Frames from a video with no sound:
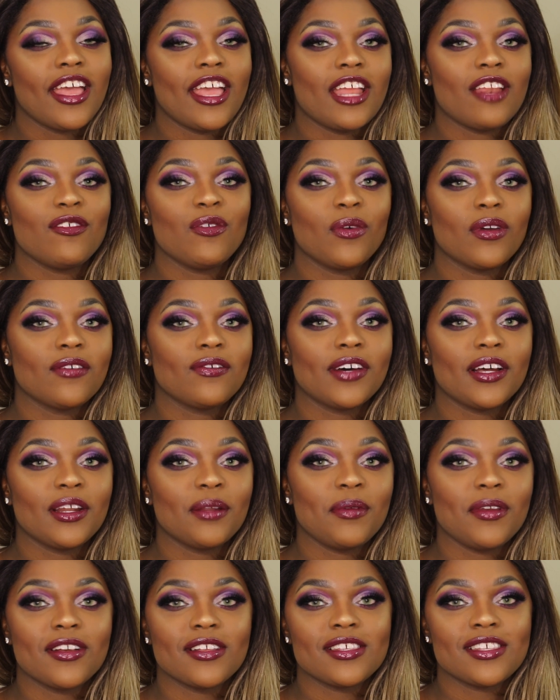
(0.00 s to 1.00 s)
And if you want to follow
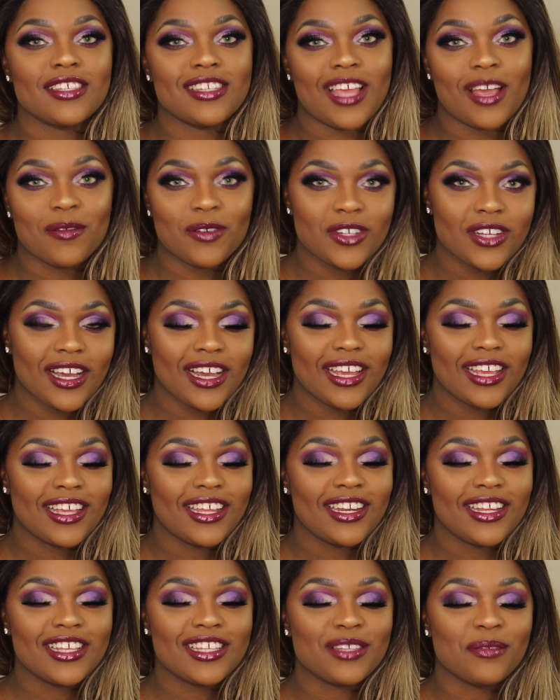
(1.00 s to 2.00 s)
me on Snapchat, it
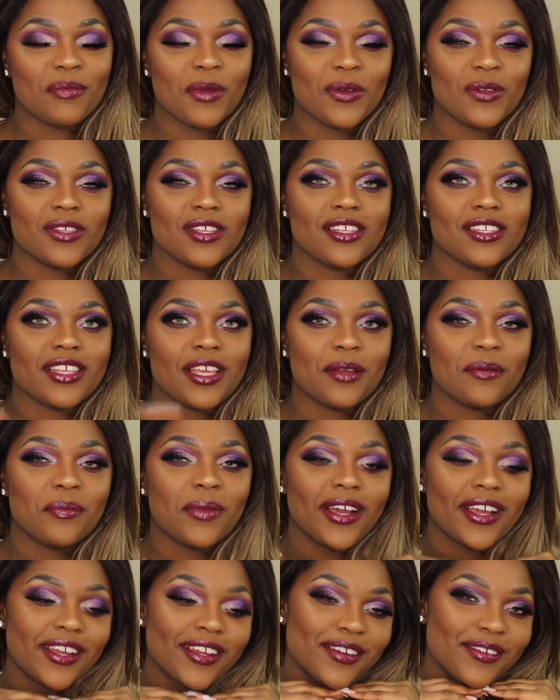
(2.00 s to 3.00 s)
is Moses
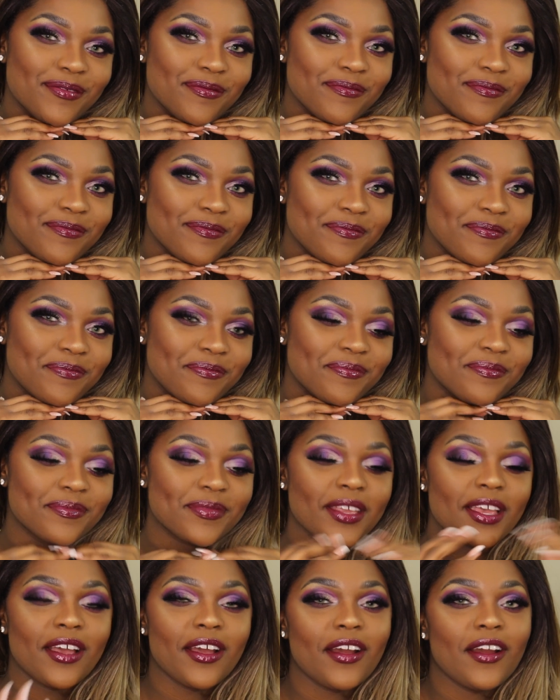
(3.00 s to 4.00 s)
Empire.
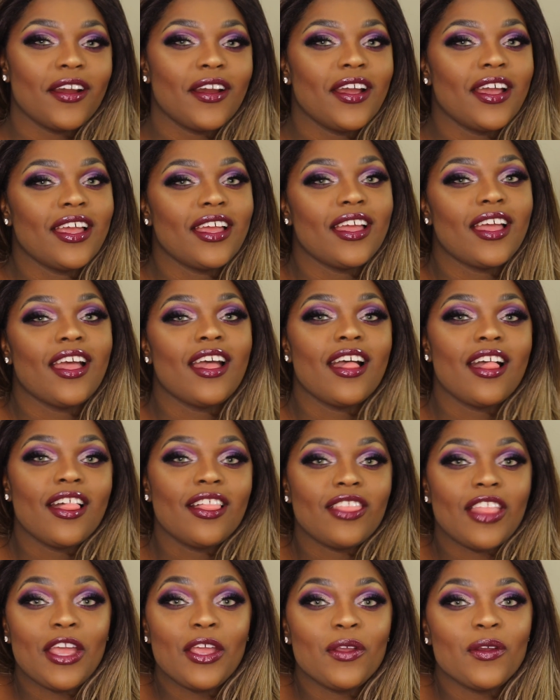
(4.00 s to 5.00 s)
Alright,
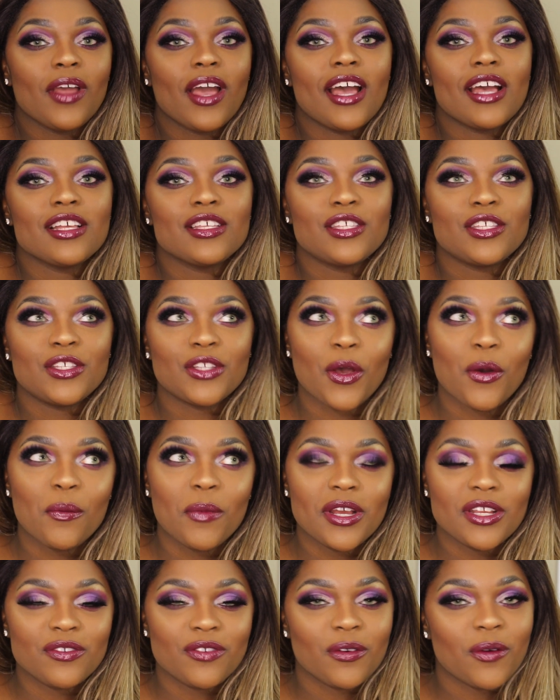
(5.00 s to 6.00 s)
thank you guys so
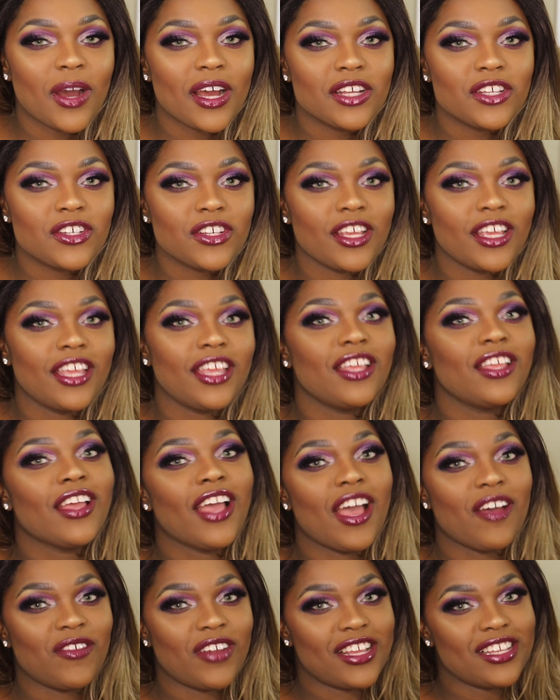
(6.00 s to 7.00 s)
much for watching.
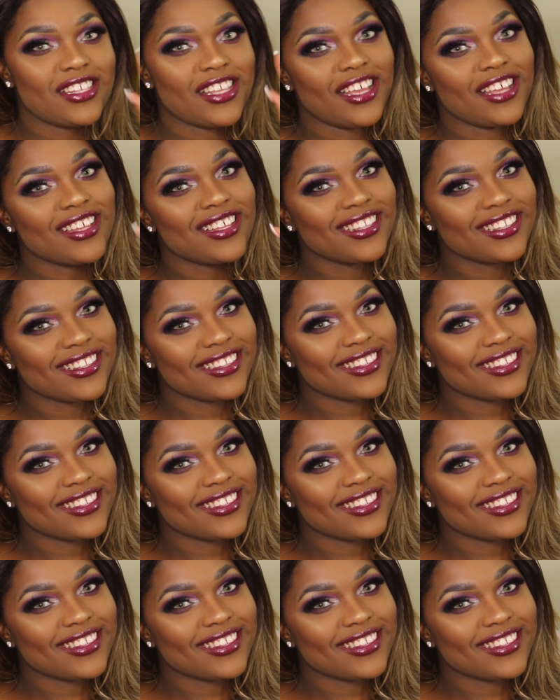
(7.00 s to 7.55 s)
Have a nice day.